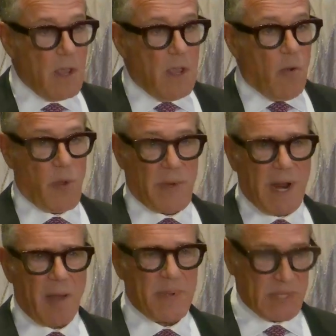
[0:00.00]
We would
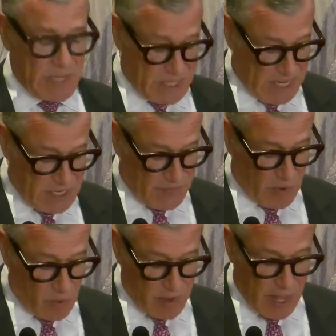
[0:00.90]
not be
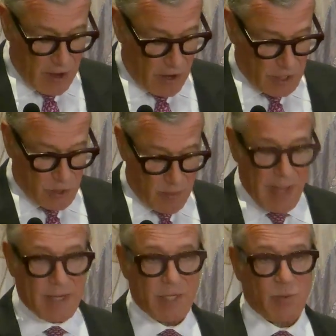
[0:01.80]
successful without our
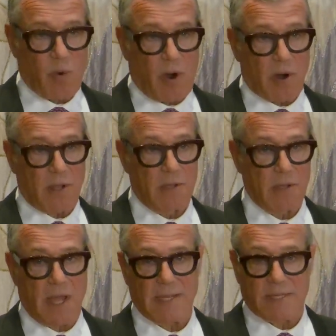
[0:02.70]
tremendous work
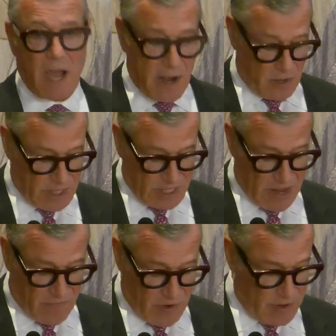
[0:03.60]
and tireless
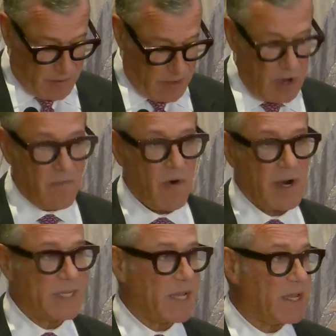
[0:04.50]
effort of our
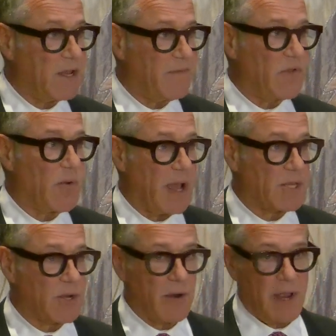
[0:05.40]
executive
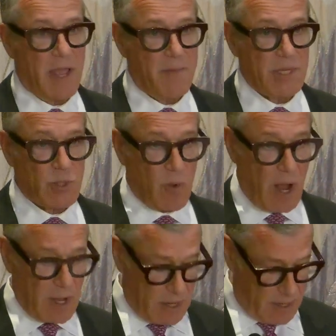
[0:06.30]
director, Amy
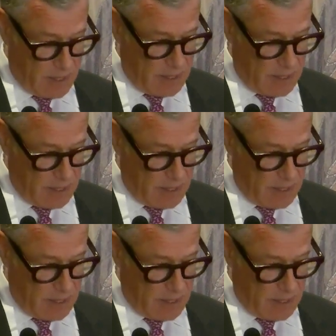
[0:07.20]
Schwach.